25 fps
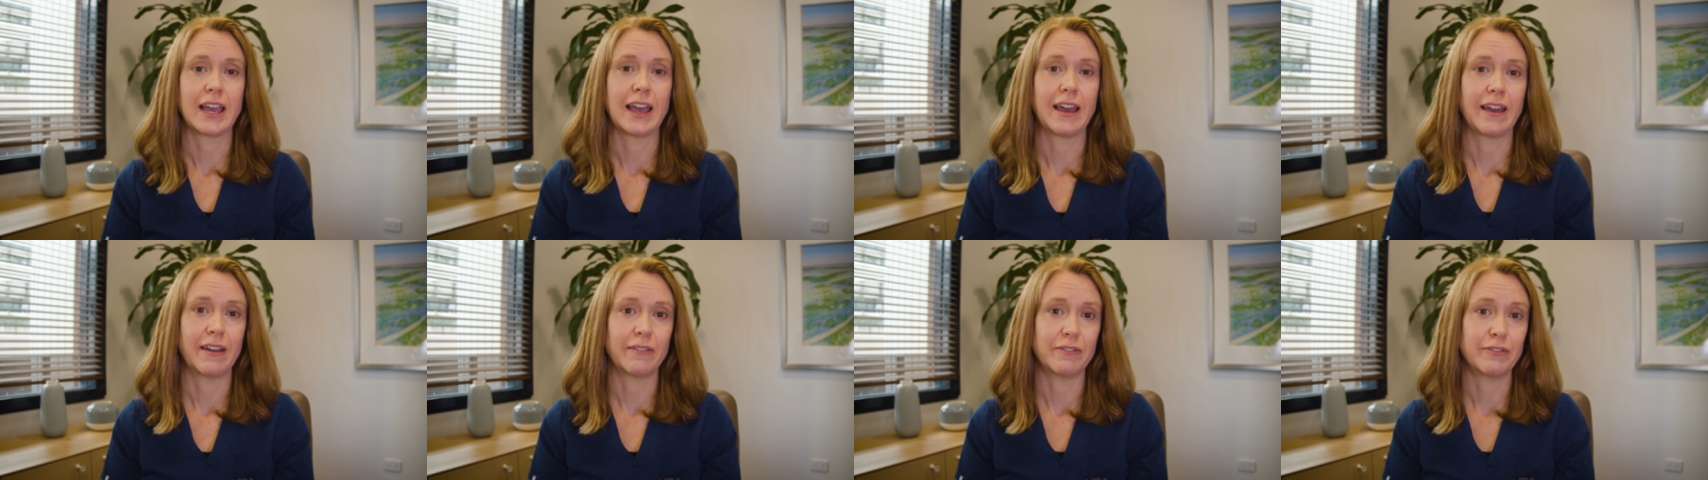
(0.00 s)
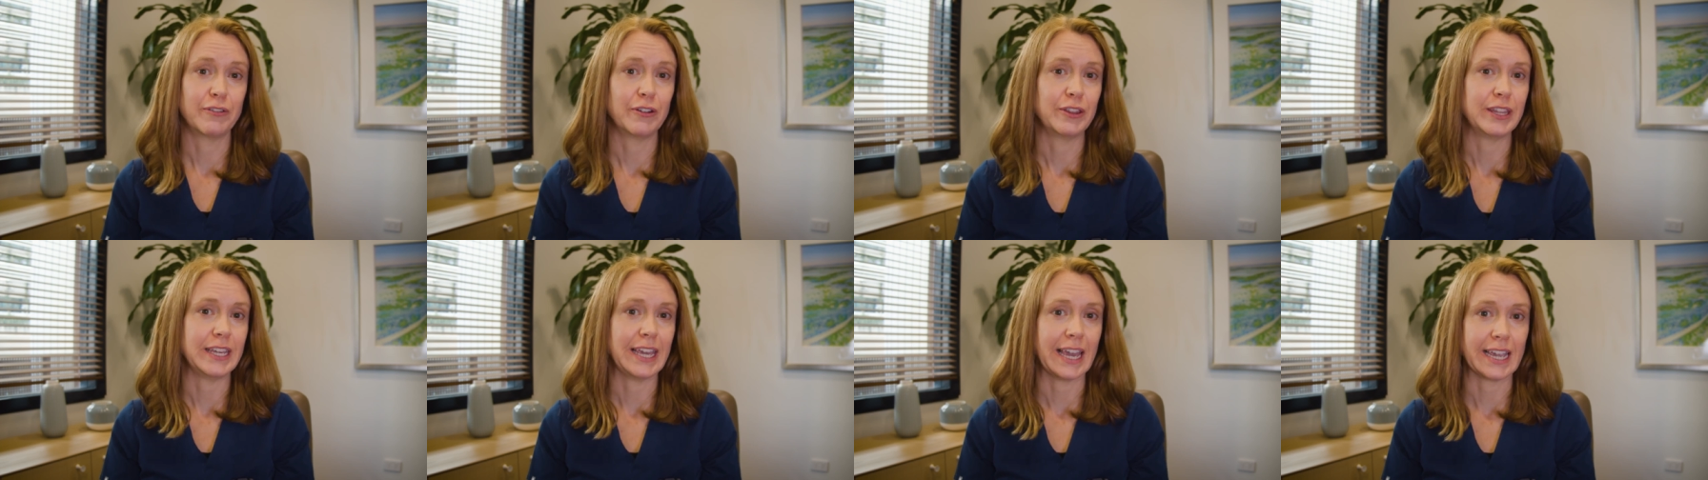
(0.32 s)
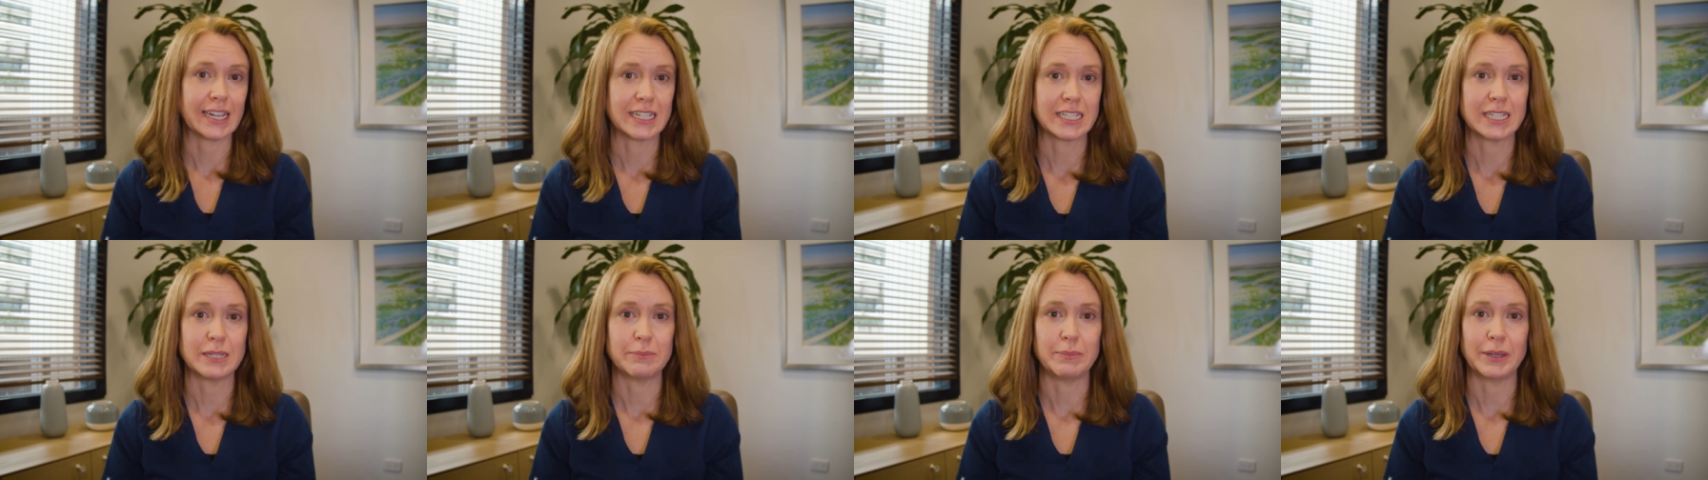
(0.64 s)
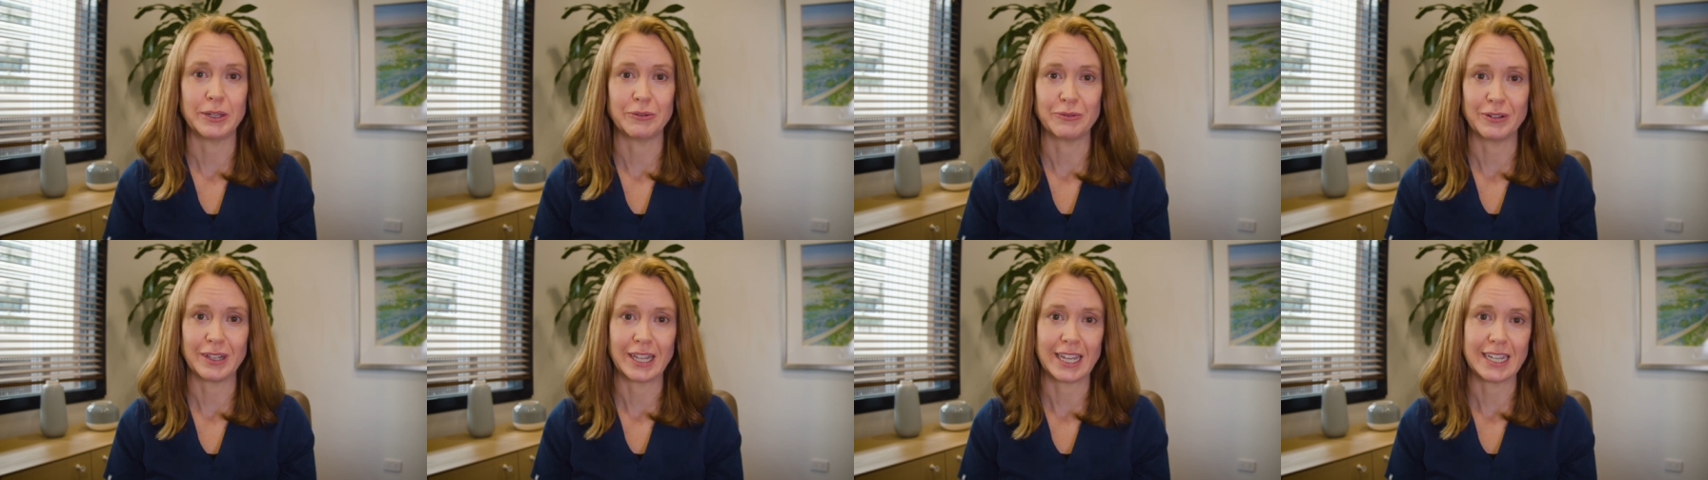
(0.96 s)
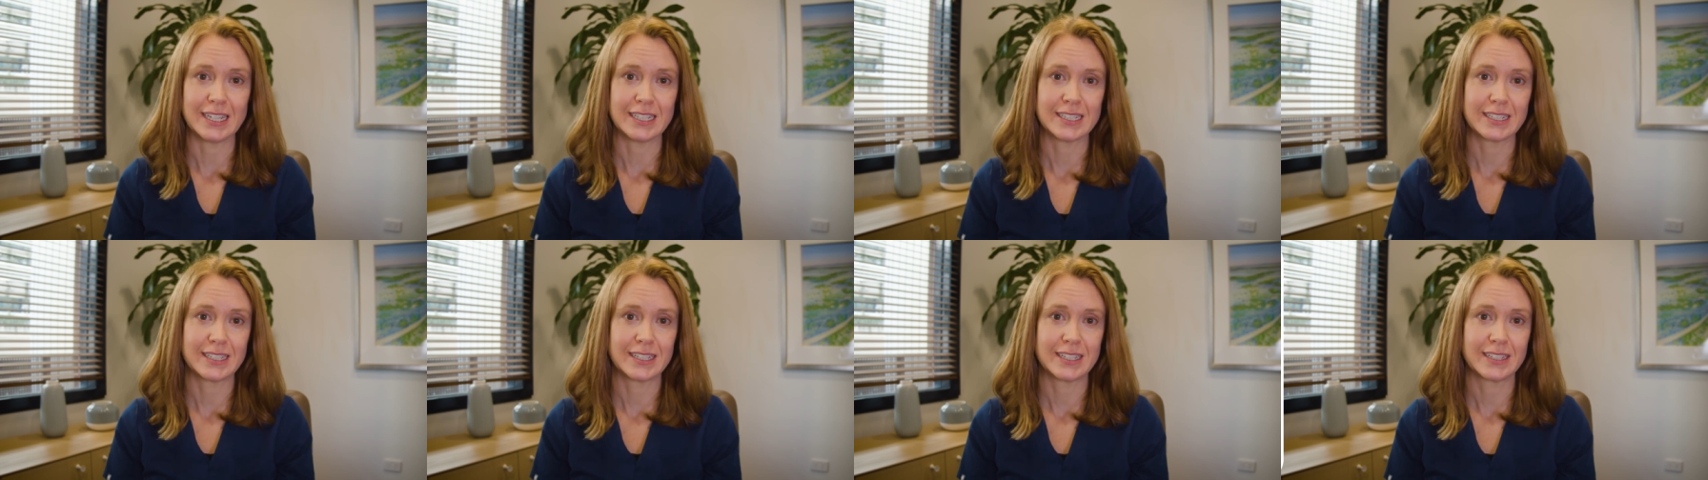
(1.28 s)
uh, for the egg to be
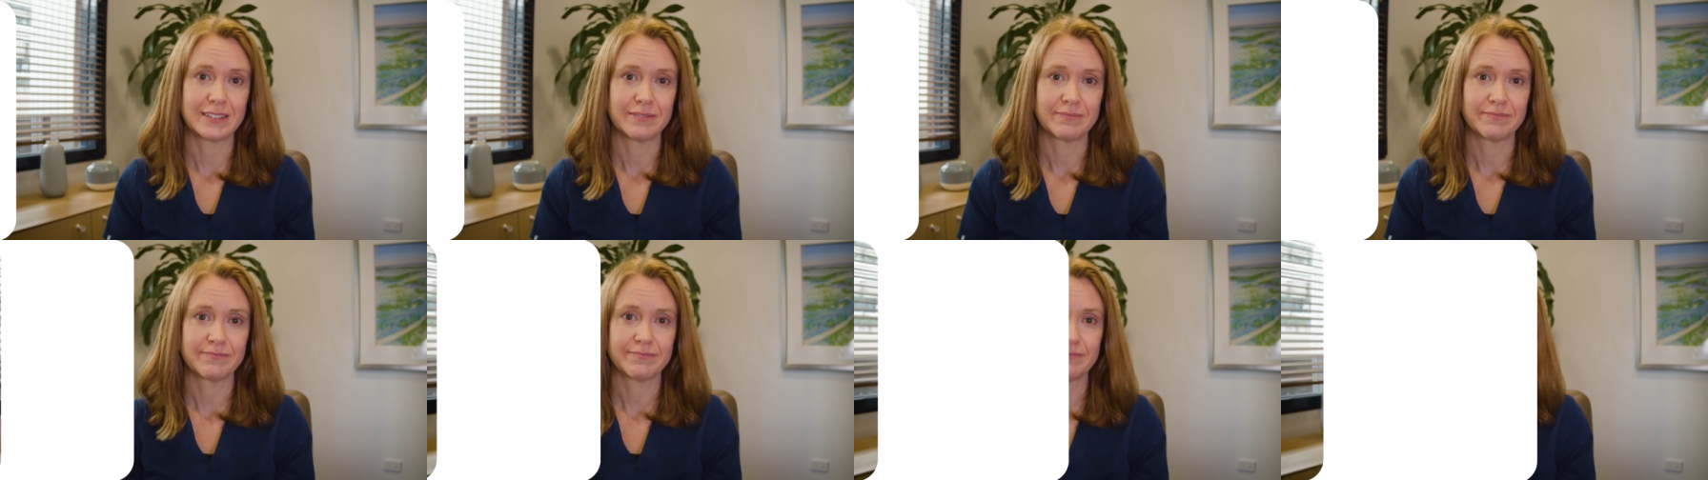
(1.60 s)
released.